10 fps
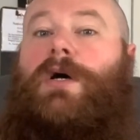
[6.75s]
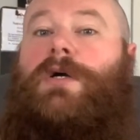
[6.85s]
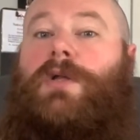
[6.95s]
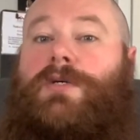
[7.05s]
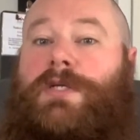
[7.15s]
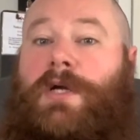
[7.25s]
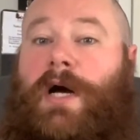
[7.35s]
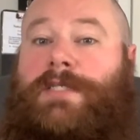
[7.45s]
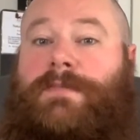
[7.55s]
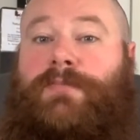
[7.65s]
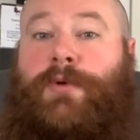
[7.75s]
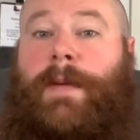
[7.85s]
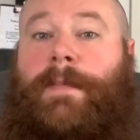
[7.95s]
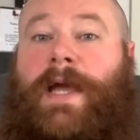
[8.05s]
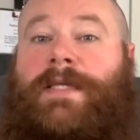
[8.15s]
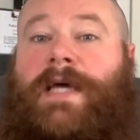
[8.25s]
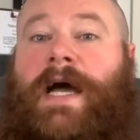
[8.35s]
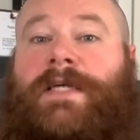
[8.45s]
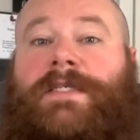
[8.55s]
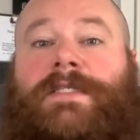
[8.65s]
closing costs and prepaid
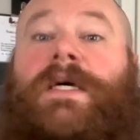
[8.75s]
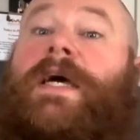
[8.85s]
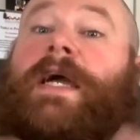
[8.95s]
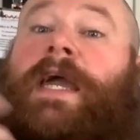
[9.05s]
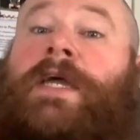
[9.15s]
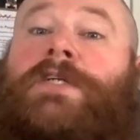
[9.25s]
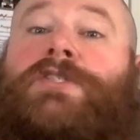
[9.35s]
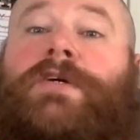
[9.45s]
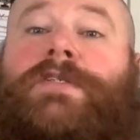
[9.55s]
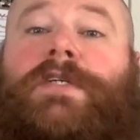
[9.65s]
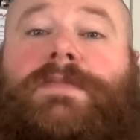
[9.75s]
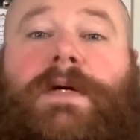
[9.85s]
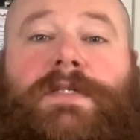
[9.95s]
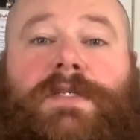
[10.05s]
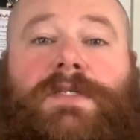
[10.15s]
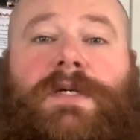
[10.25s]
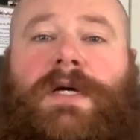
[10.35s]
taxes, and insurance expenses.